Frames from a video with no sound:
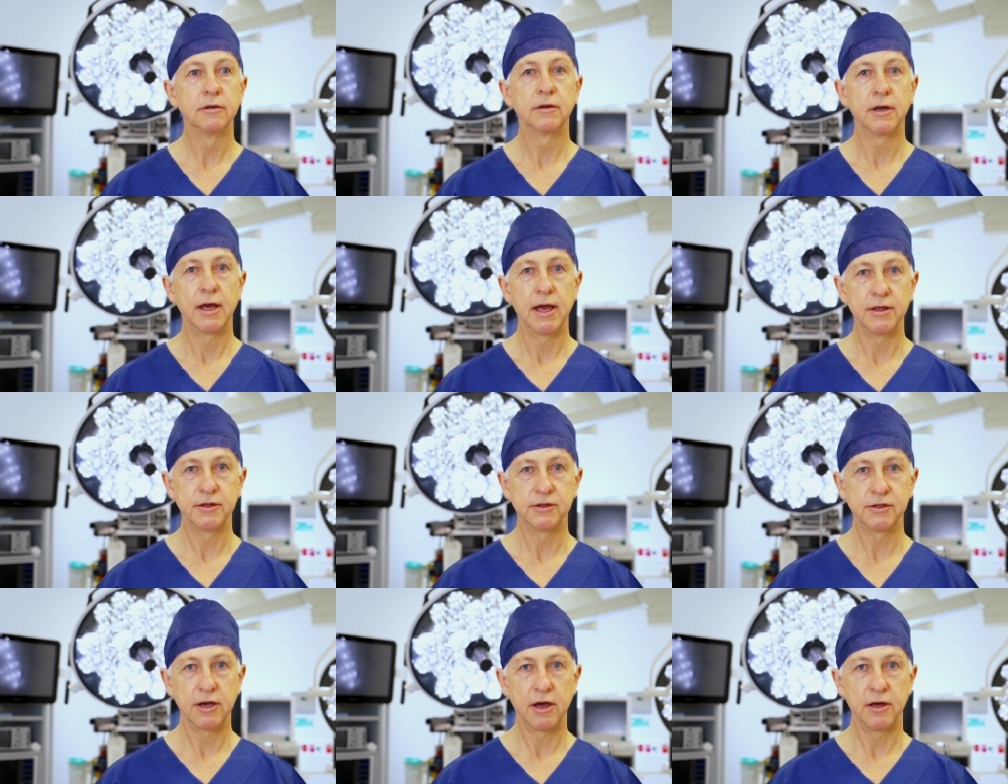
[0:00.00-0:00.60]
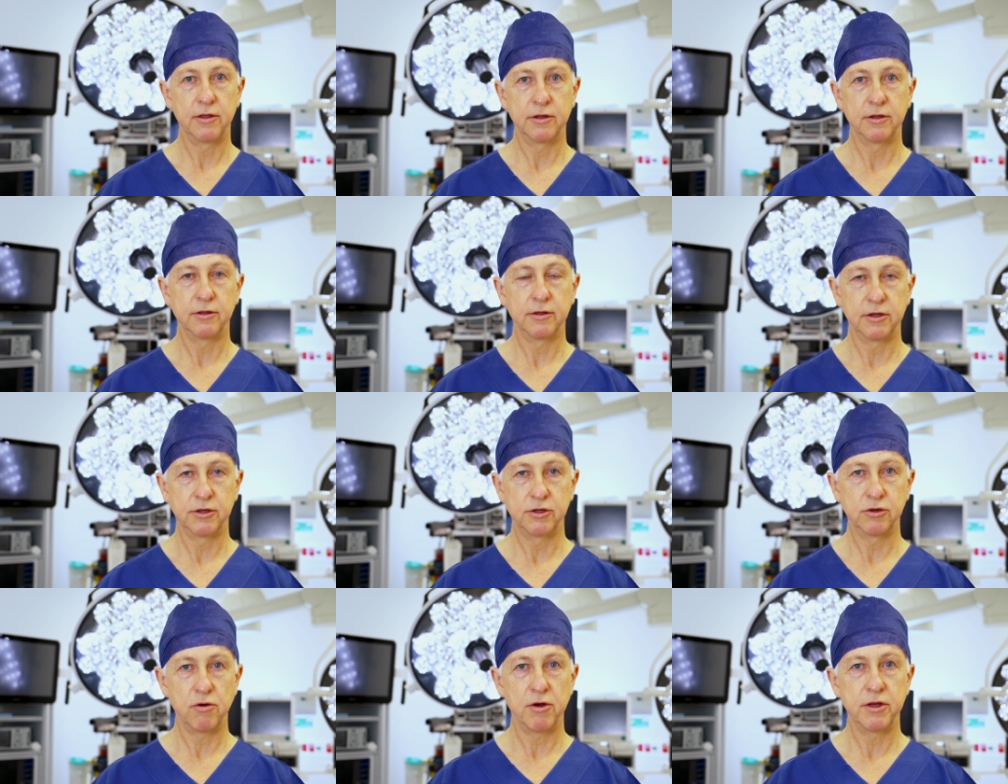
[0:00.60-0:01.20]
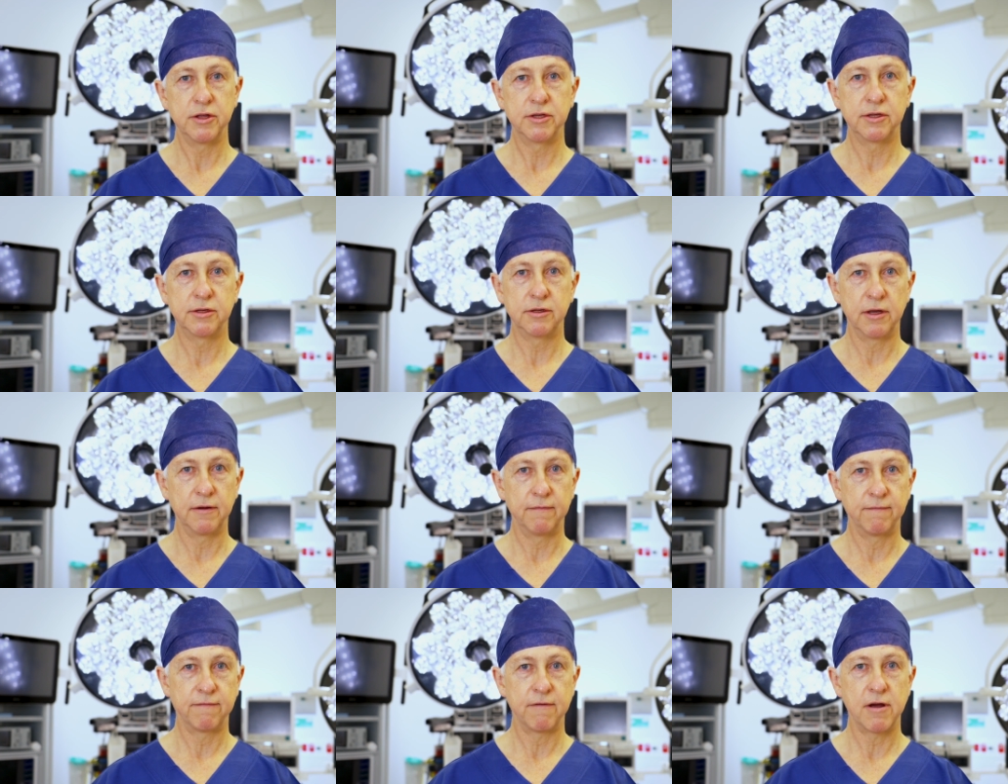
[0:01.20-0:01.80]
And so the joints
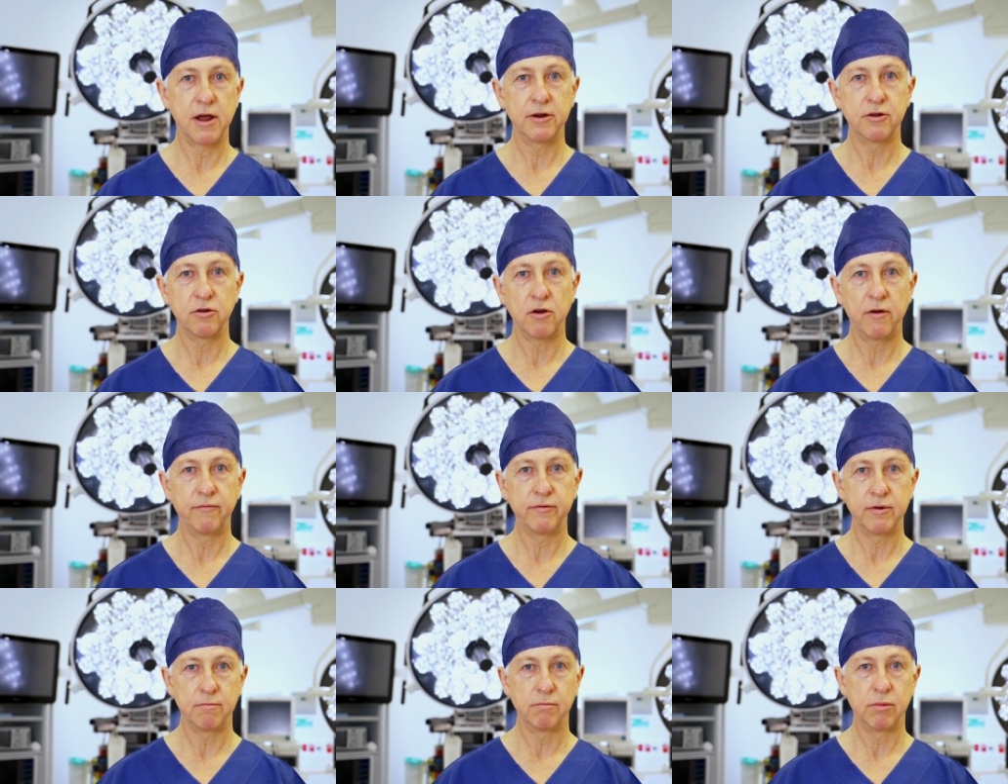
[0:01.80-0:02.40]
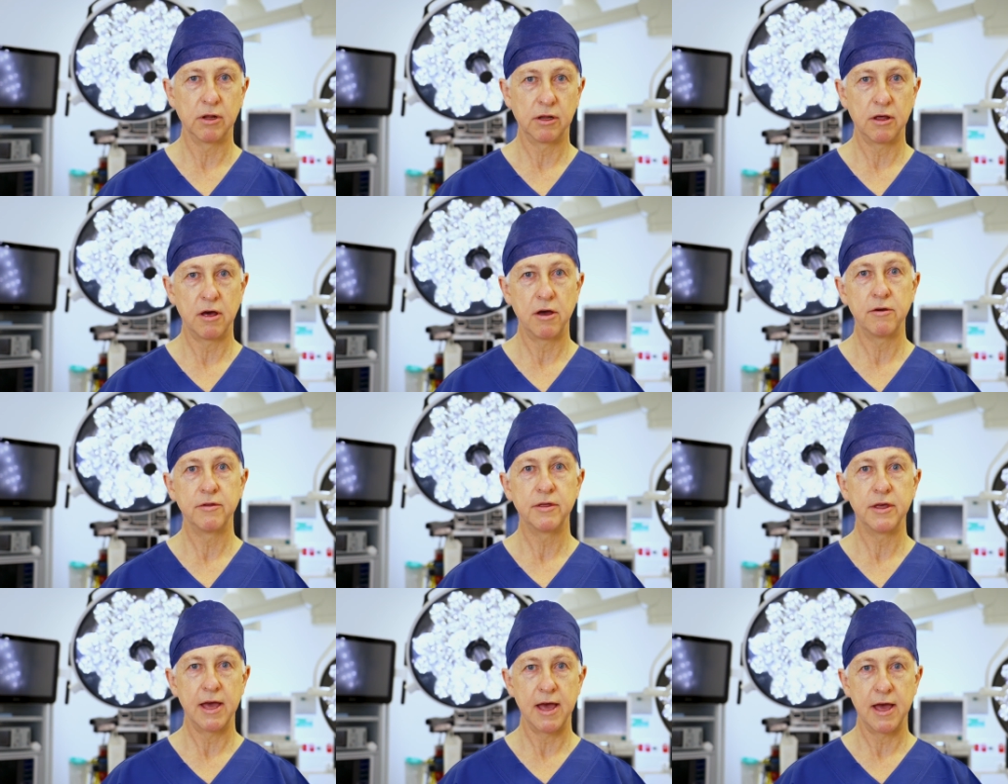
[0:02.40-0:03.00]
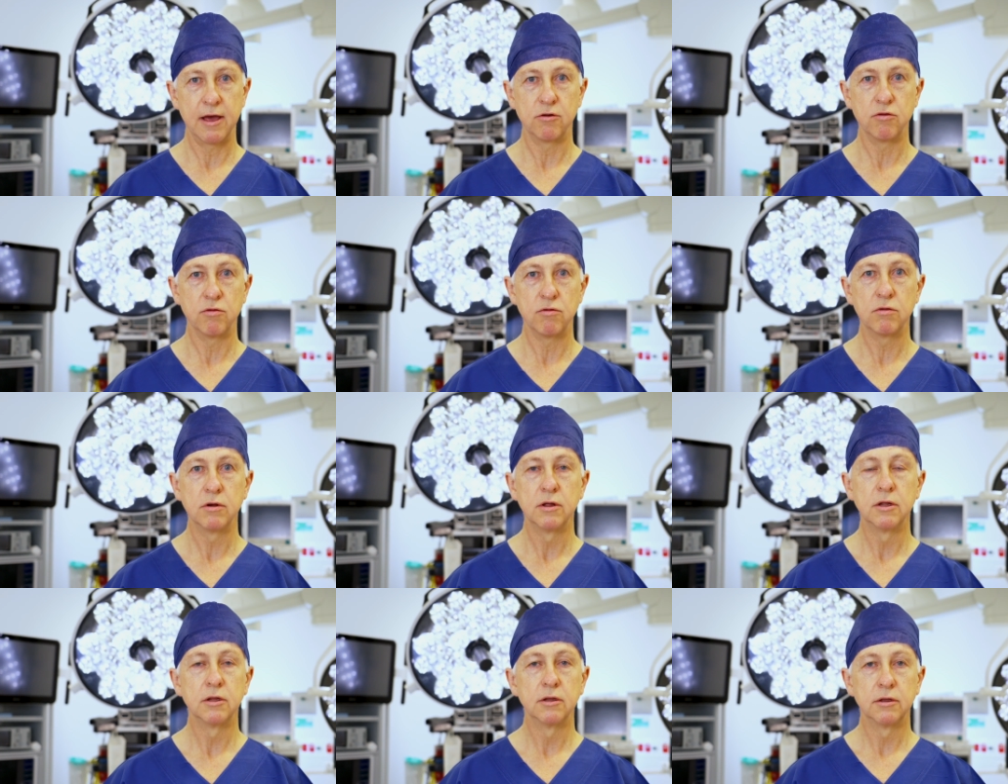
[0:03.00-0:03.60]
in front of and below the ankle
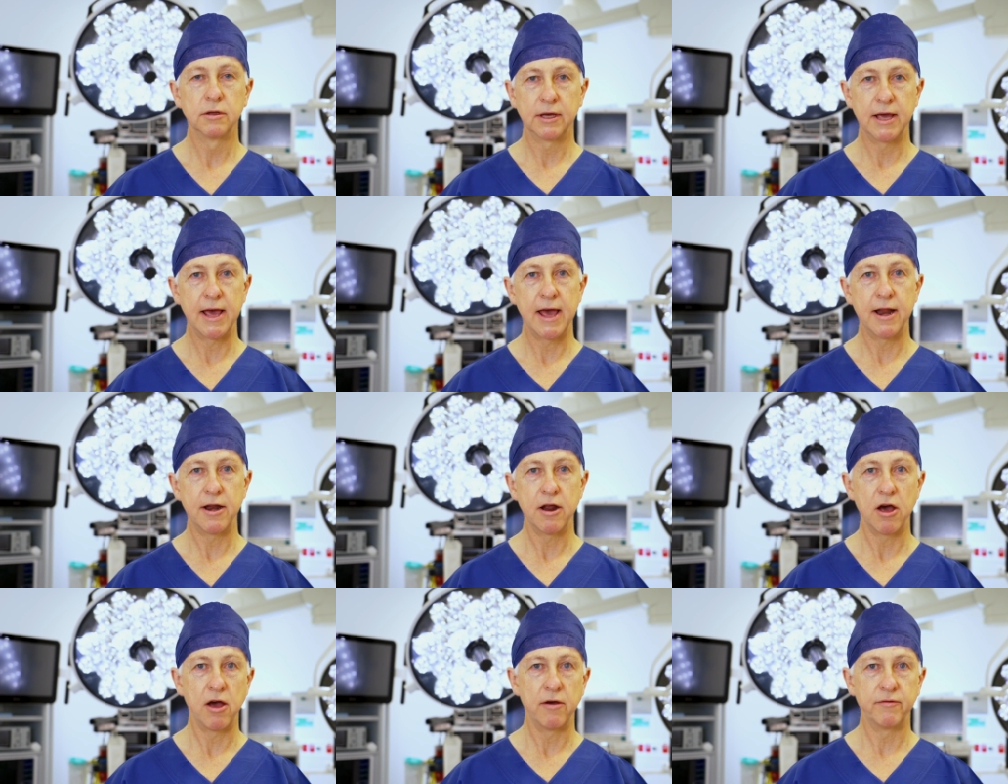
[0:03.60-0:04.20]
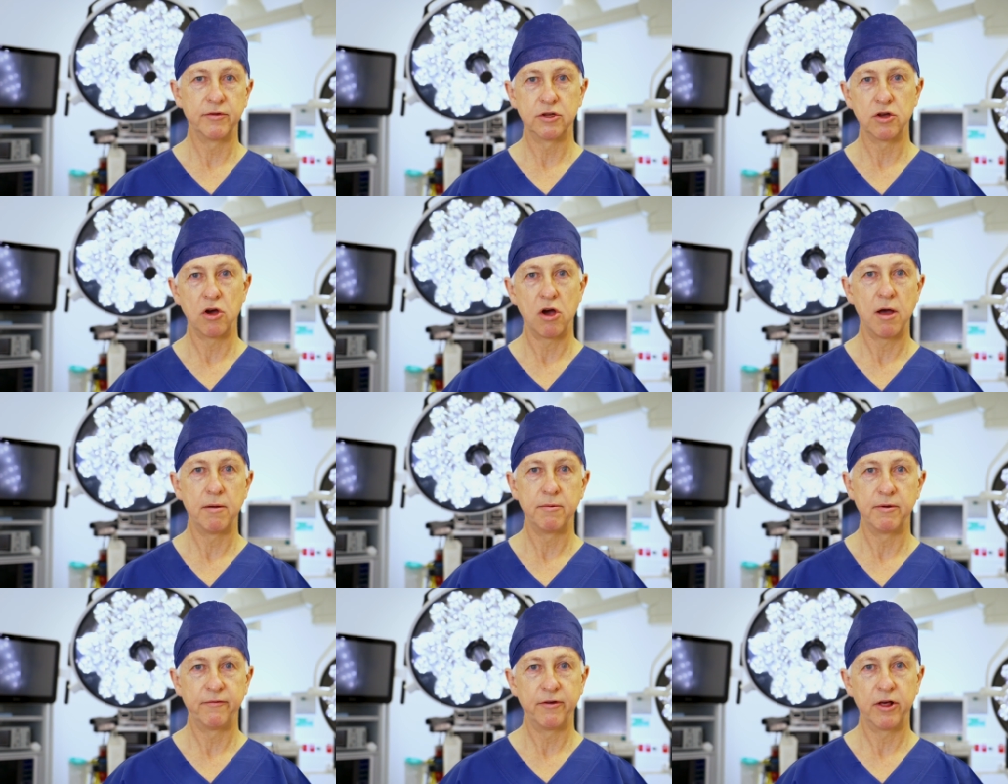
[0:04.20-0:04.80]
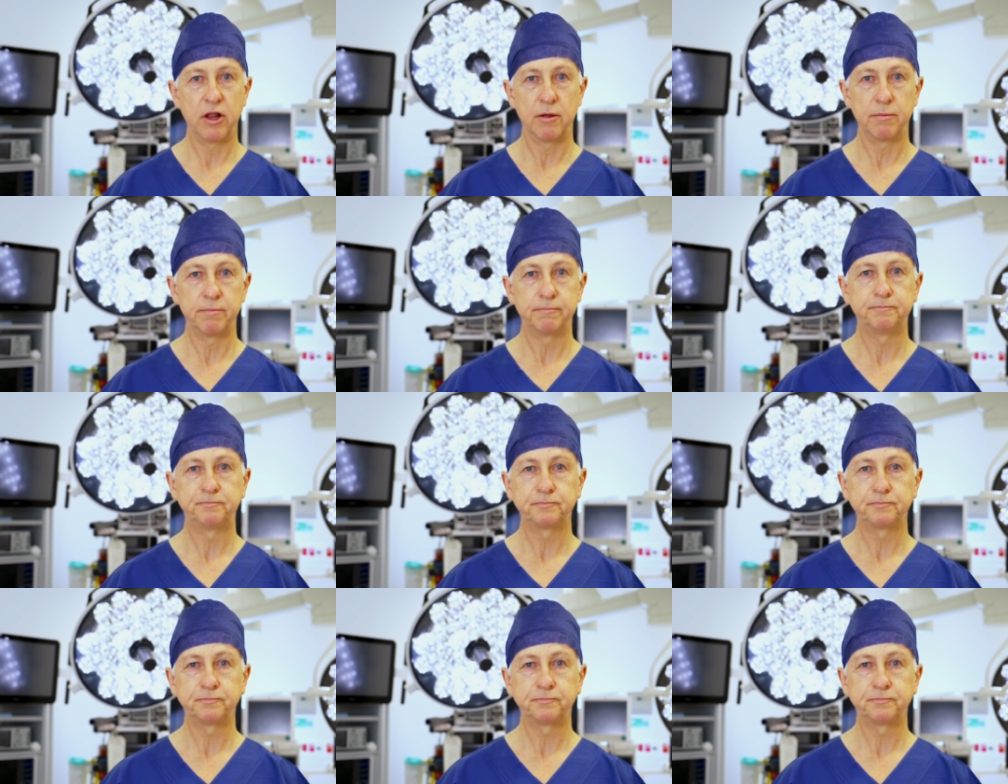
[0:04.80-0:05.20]
can over time develop